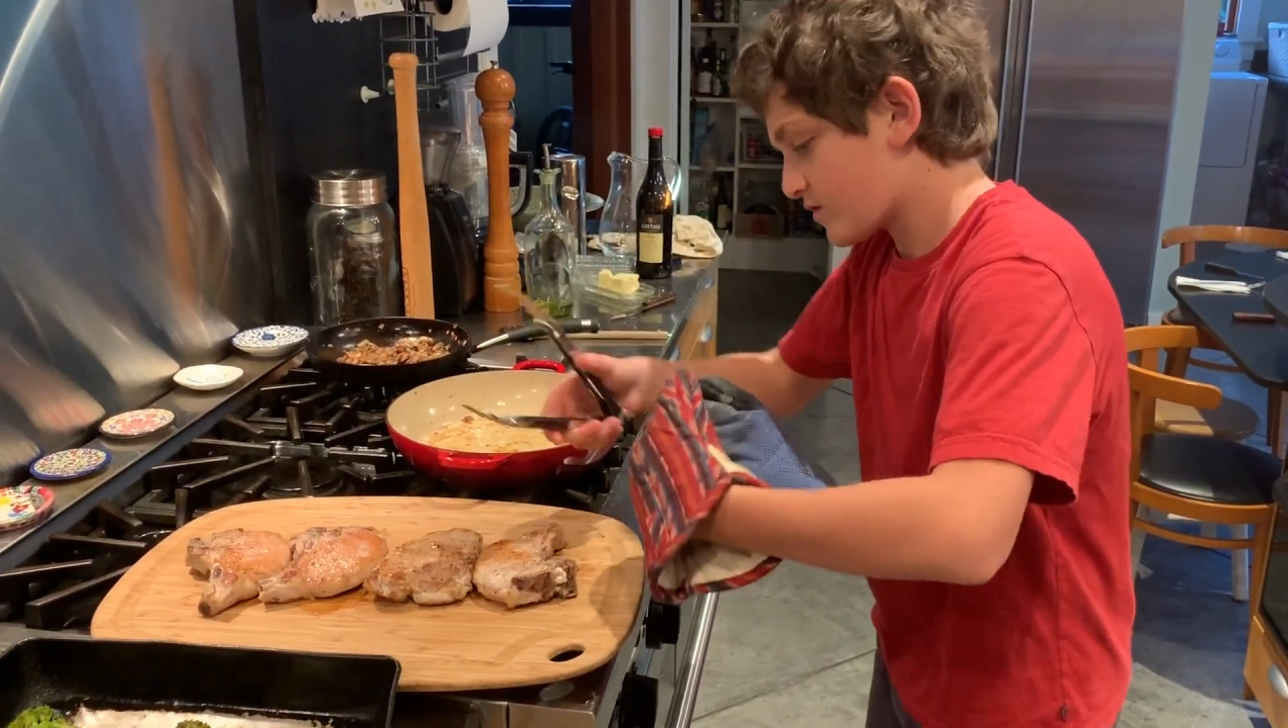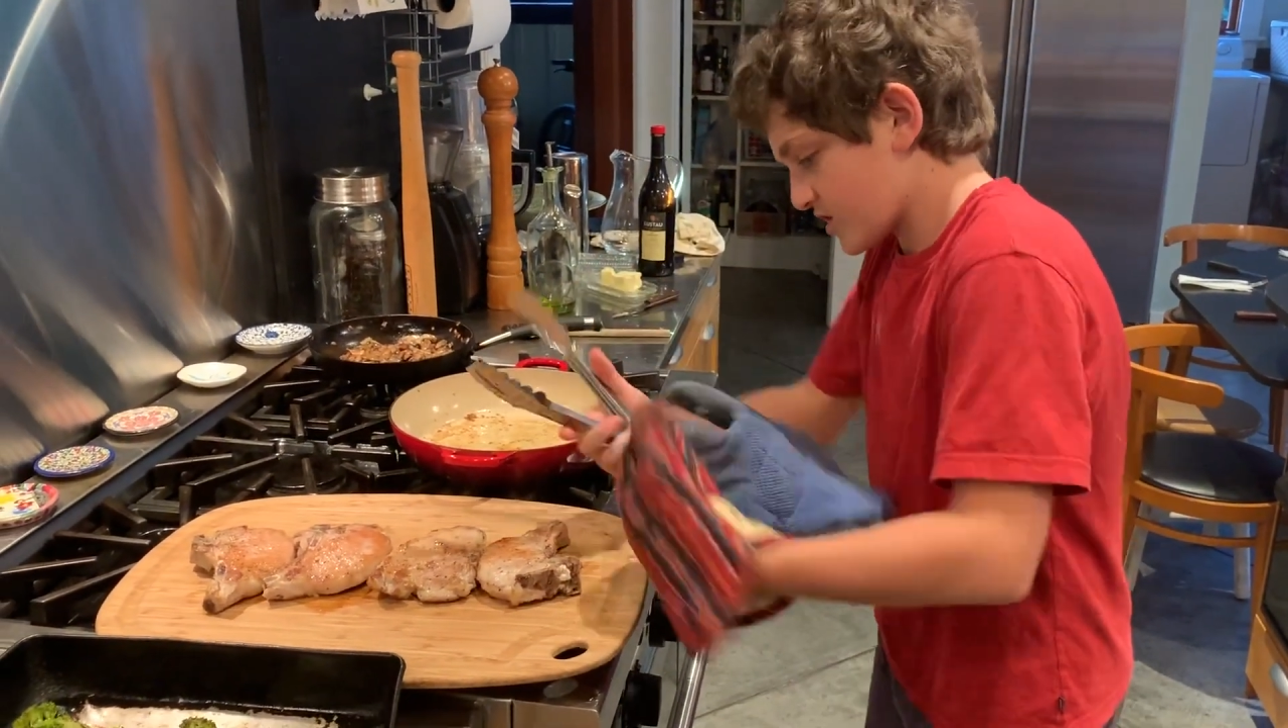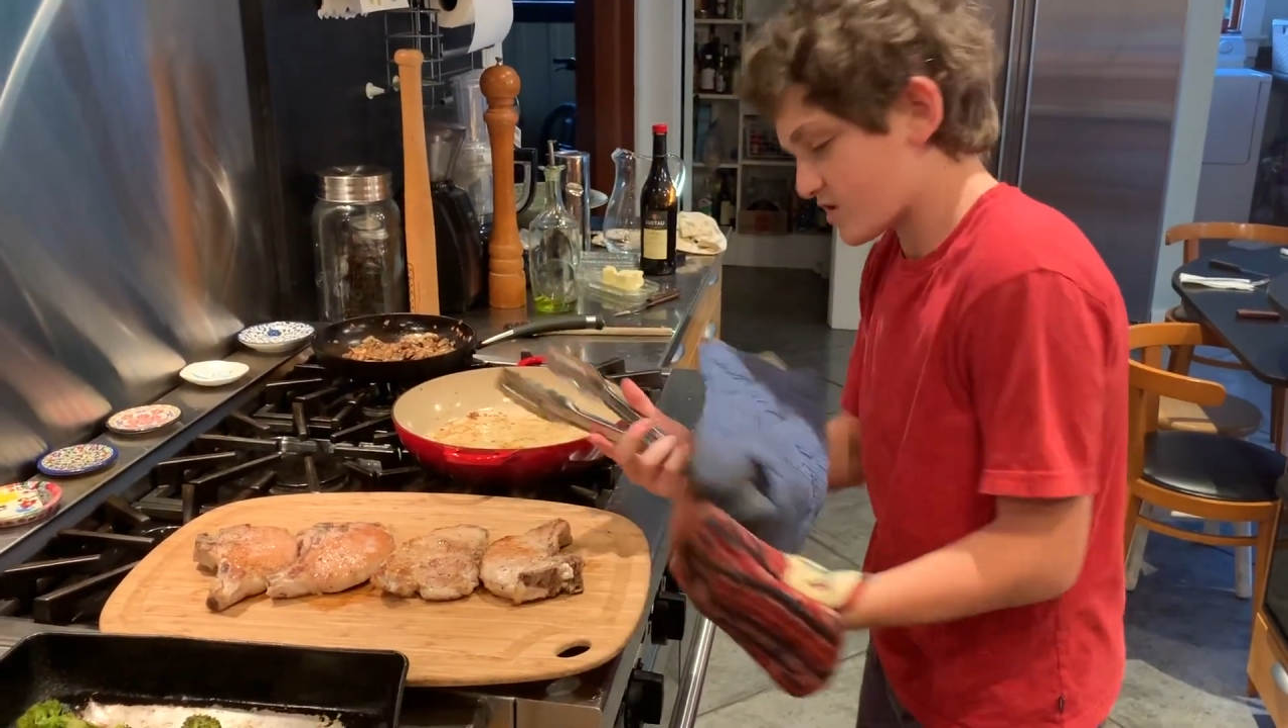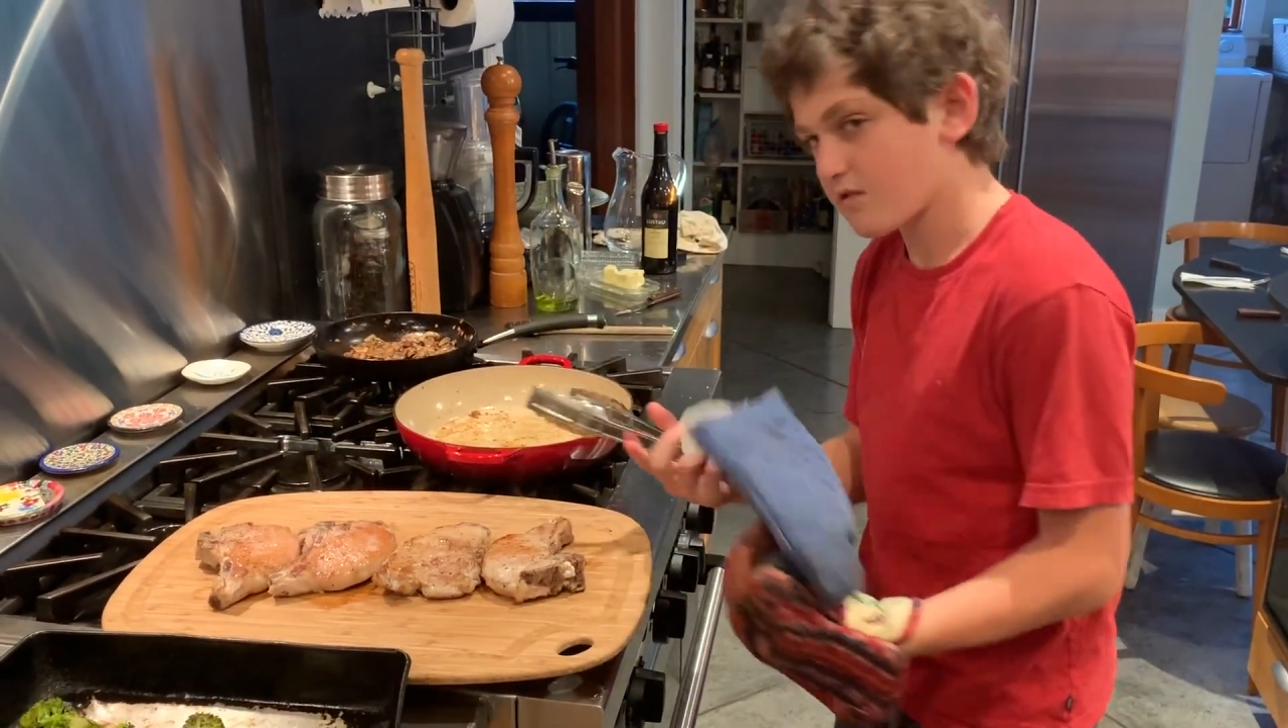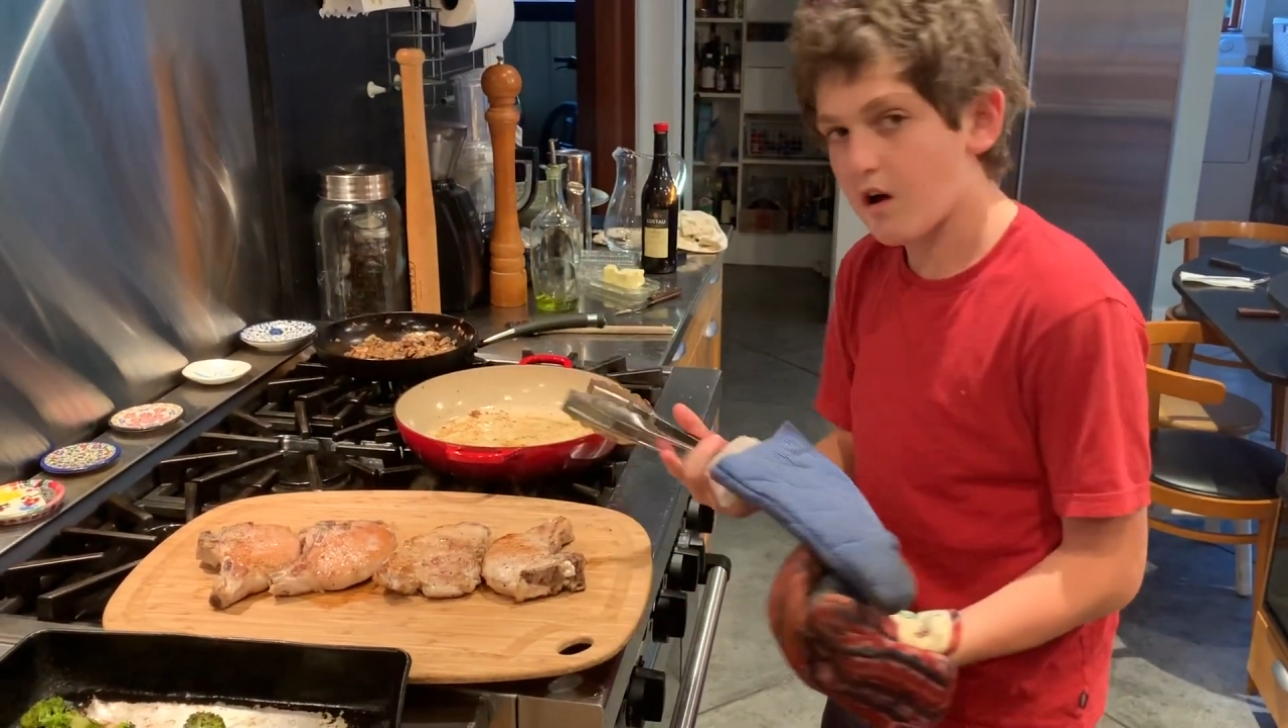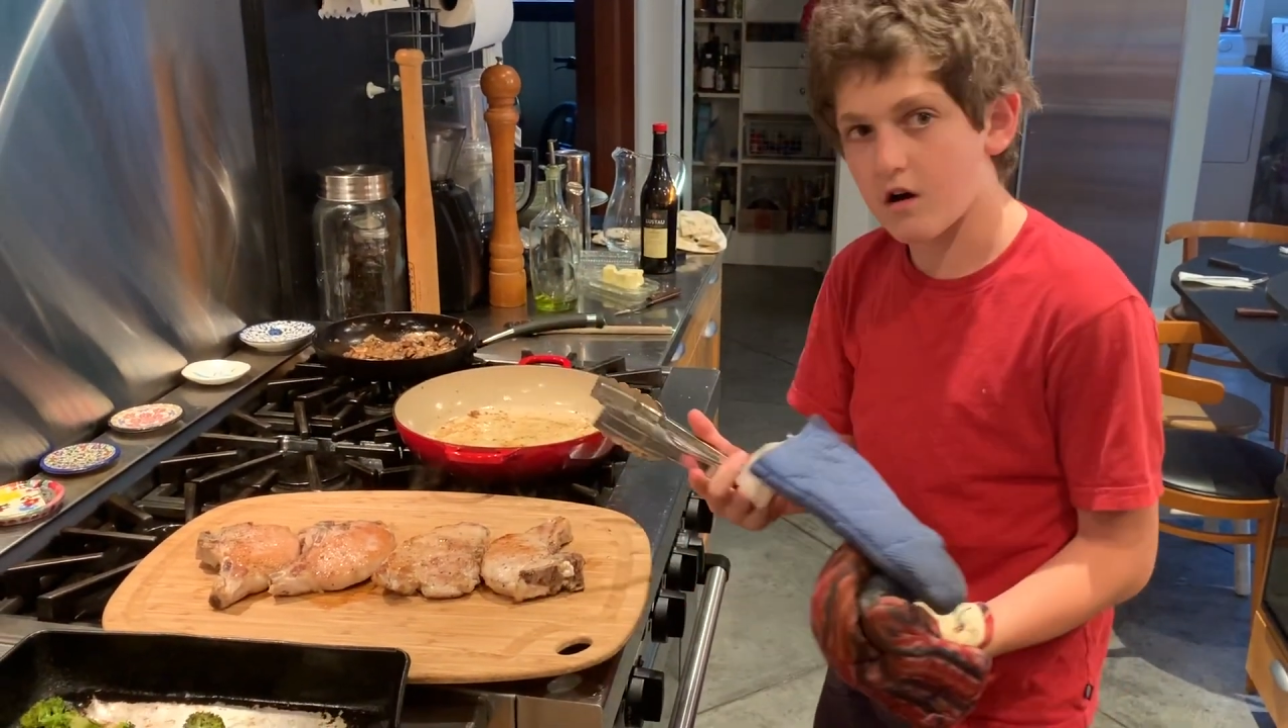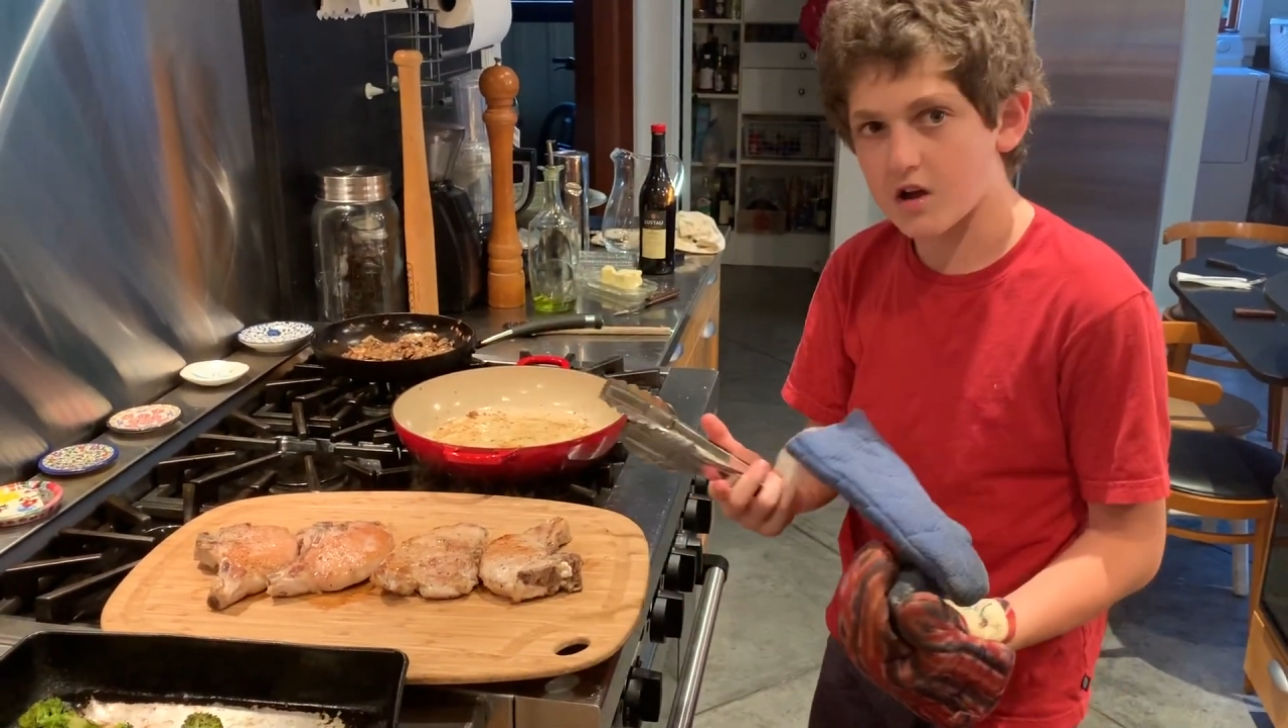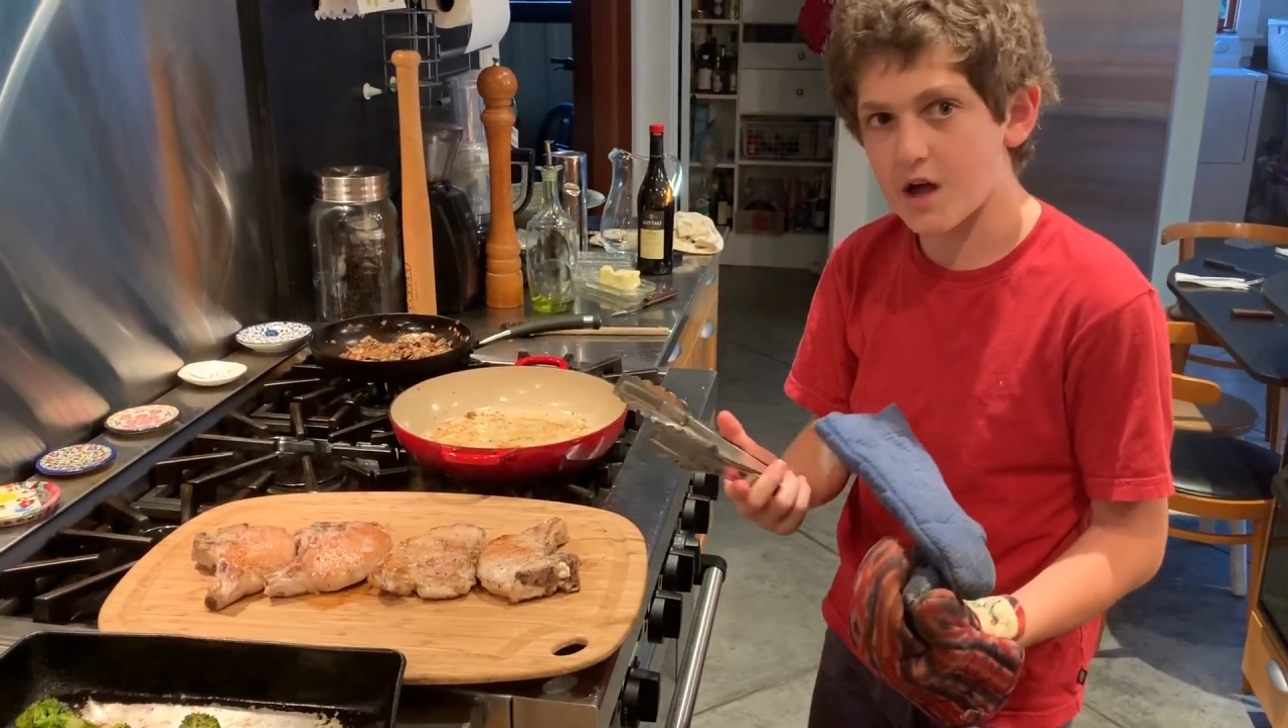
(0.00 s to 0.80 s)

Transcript: just all